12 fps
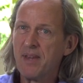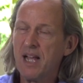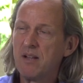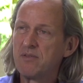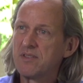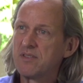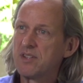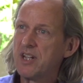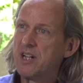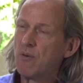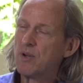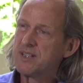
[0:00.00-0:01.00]
And
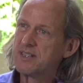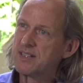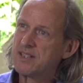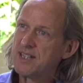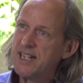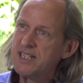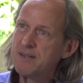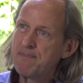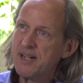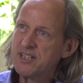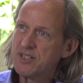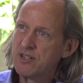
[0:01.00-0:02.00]
you know what
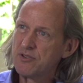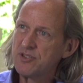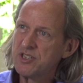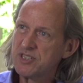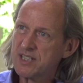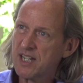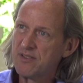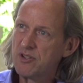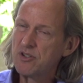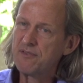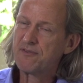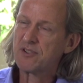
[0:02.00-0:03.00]
nature-based solutions can
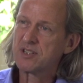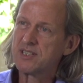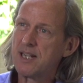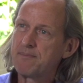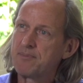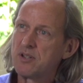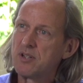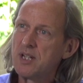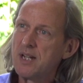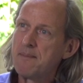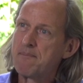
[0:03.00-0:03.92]
do, for example,